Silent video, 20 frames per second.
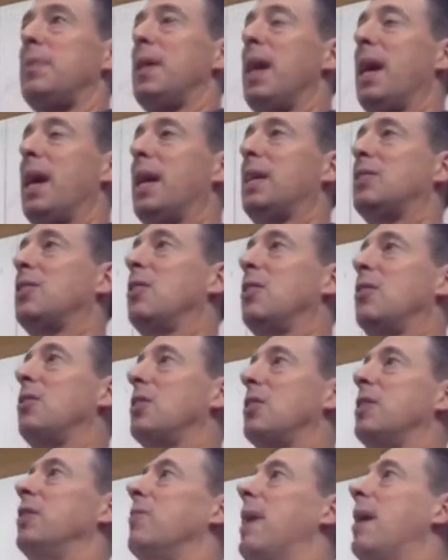and I start
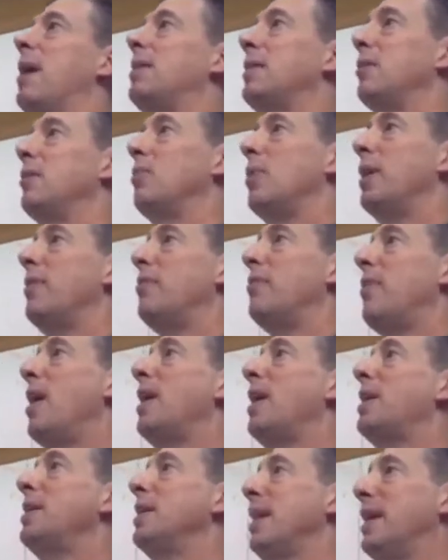looking around, and what I
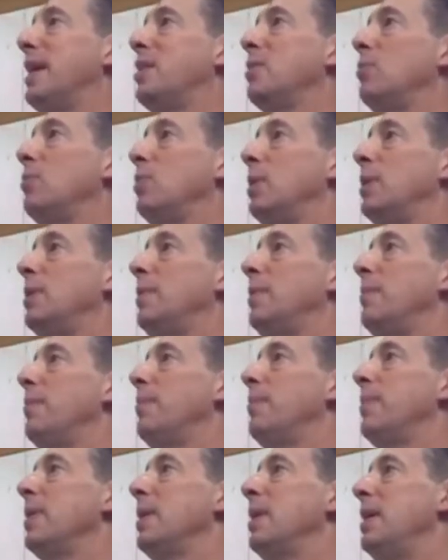find in Englewood
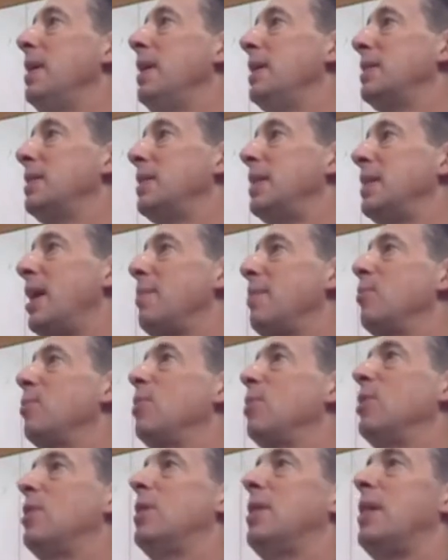is a
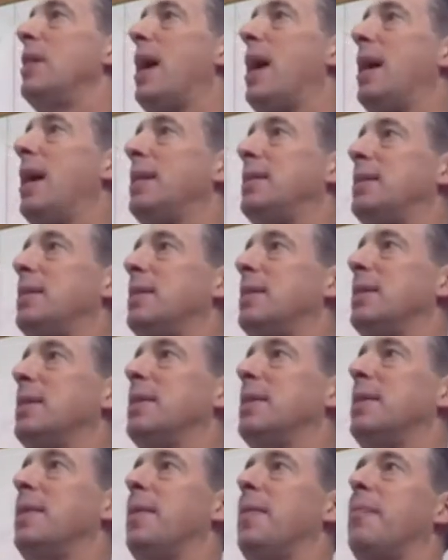neighborhood that
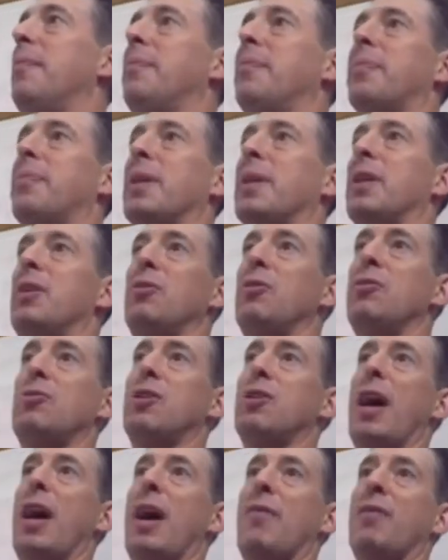
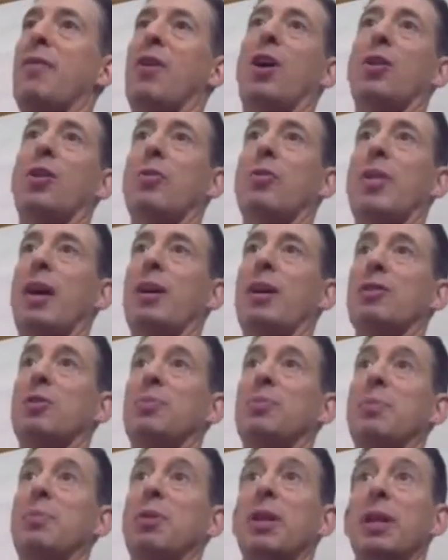used to have
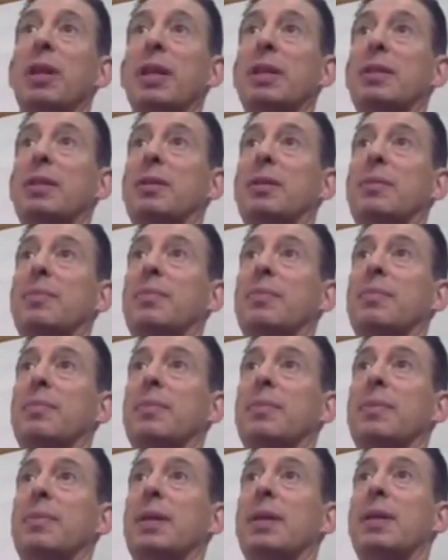100,000 people in it.
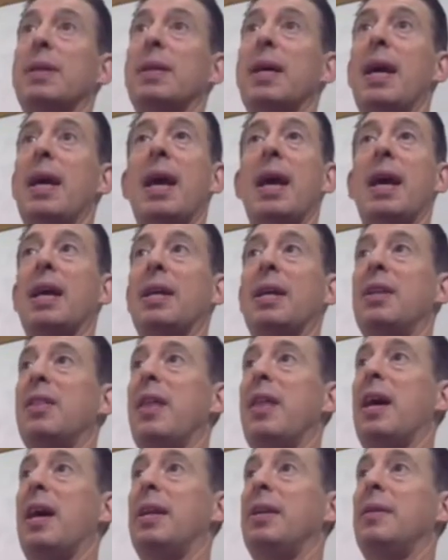
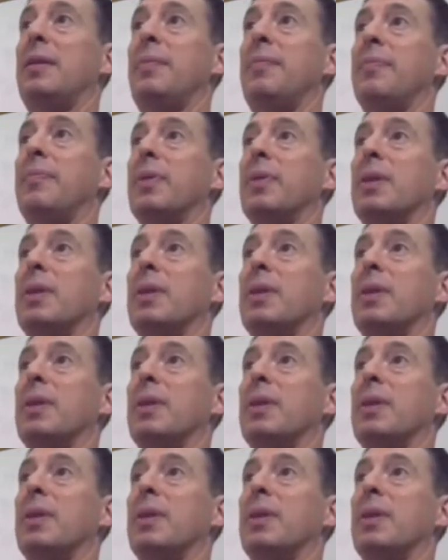And then